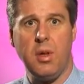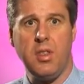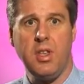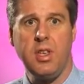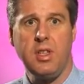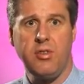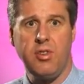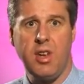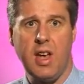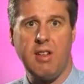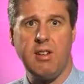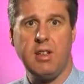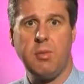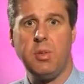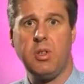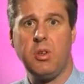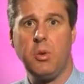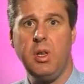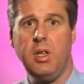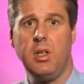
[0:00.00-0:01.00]
But this
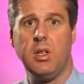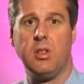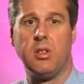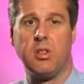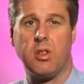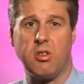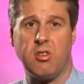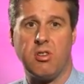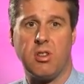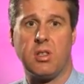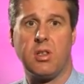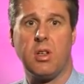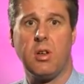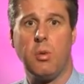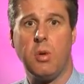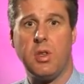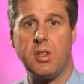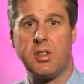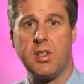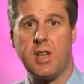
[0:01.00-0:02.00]
varies between
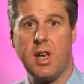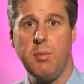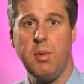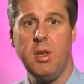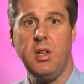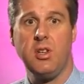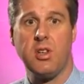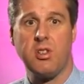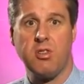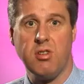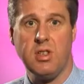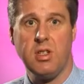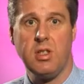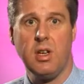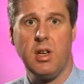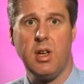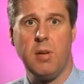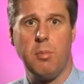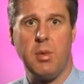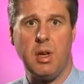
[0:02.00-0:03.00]
industries, with some
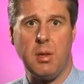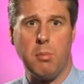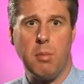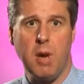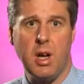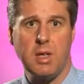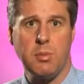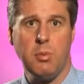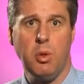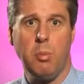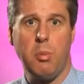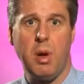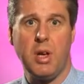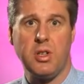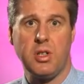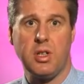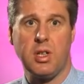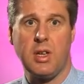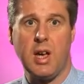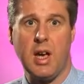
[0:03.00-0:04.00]
industries being much more
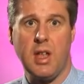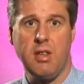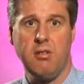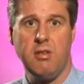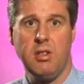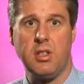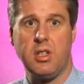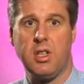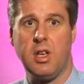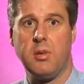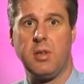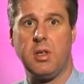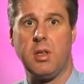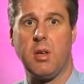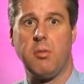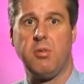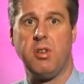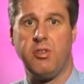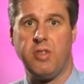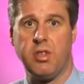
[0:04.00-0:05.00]
bunched together in
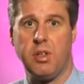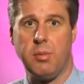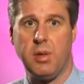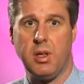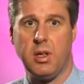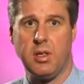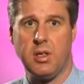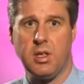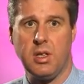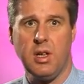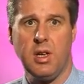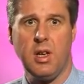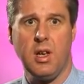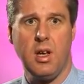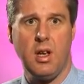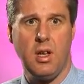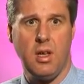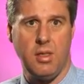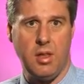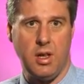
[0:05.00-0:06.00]
terms of their profitability
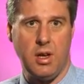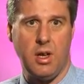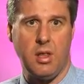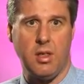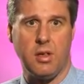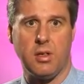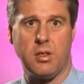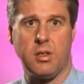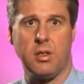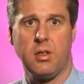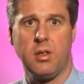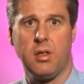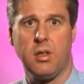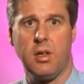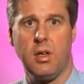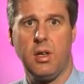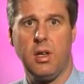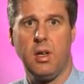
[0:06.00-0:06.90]
than others.